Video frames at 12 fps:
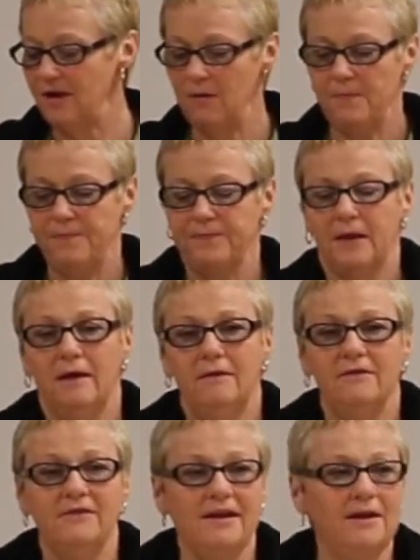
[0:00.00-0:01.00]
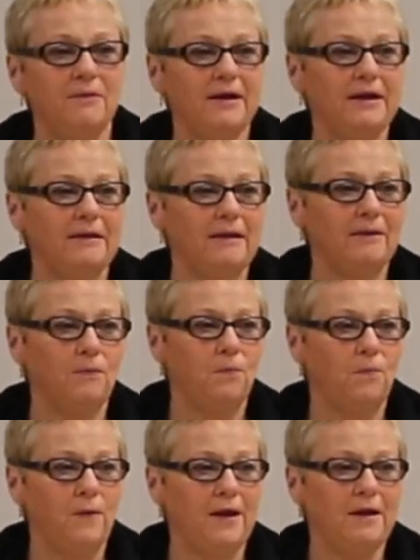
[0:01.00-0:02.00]
So, does anyone
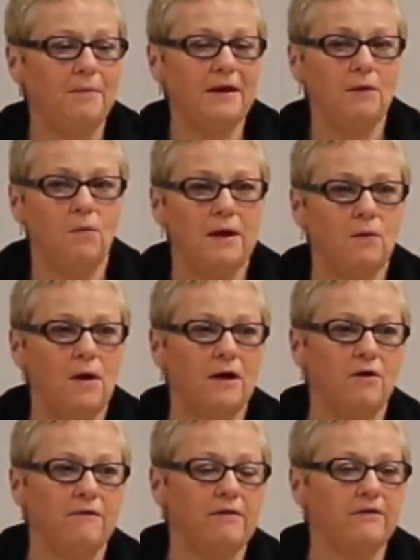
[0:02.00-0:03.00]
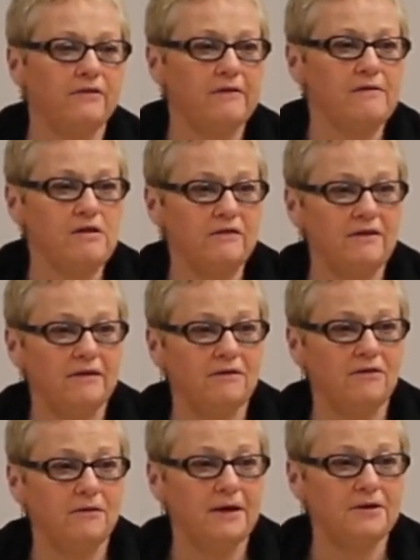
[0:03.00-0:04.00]
Anybody want to walk over there, see if she's done
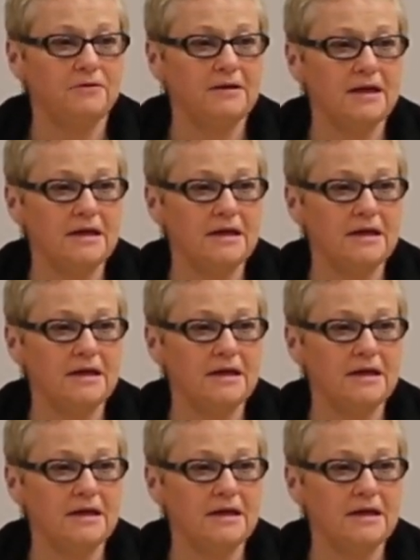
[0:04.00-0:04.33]
200